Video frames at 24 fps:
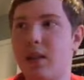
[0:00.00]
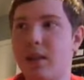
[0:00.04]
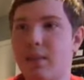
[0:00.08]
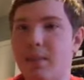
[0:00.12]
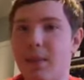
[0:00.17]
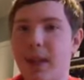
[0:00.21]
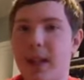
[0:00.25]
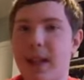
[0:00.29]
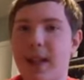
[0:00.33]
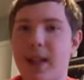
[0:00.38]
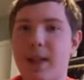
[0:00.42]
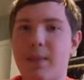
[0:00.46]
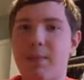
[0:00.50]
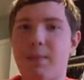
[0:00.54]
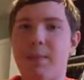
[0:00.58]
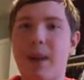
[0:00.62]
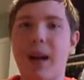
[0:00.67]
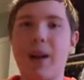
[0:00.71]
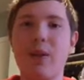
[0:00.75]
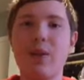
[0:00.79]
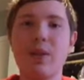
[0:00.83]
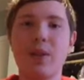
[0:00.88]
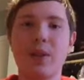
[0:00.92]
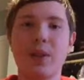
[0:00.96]
Because
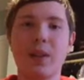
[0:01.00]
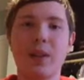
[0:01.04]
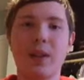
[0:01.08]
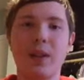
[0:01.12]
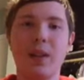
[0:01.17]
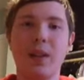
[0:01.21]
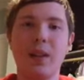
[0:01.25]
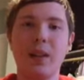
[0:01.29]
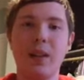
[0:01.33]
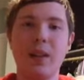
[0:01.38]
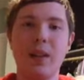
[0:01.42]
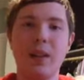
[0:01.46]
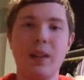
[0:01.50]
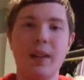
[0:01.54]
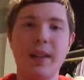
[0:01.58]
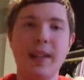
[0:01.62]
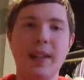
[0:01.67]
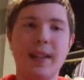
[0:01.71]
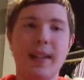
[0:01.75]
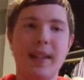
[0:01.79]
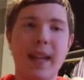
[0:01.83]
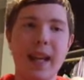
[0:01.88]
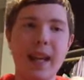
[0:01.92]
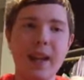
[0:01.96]
Bowser, because
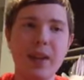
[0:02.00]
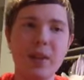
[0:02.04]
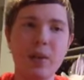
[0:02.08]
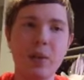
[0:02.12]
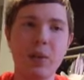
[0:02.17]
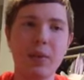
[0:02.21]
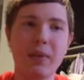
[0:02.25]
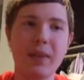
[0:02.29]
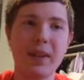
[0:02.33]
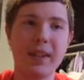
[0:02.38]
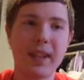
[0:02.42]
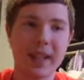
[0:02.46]
Ganondorf